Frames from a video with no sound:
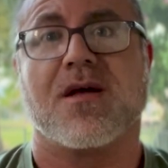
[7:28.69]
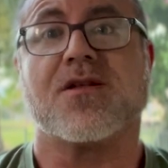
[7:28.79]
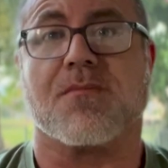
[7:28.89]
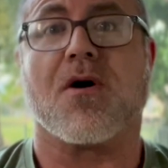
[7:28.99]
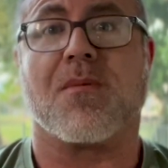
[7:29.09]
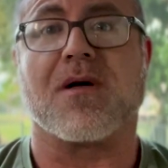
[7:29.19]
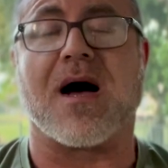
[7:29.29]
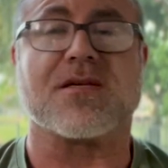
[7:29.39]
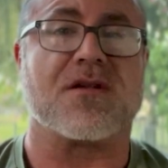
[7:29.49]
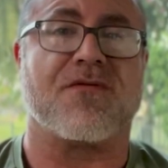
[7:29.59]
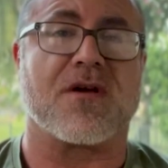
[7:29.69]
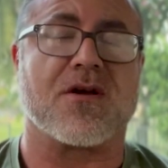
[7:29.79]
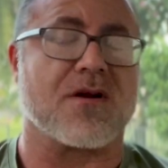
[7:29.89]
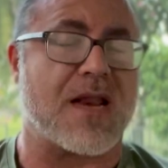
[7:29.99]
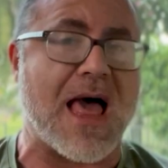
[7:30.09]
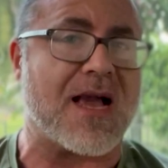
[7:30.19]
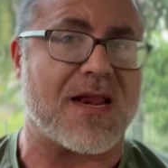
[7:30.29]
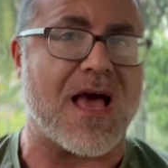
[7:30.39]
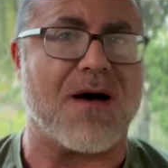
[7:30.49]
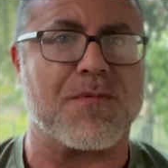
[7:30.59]
to mobilize the navicular, and that can
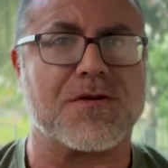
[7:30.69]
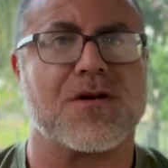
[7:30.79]
happen.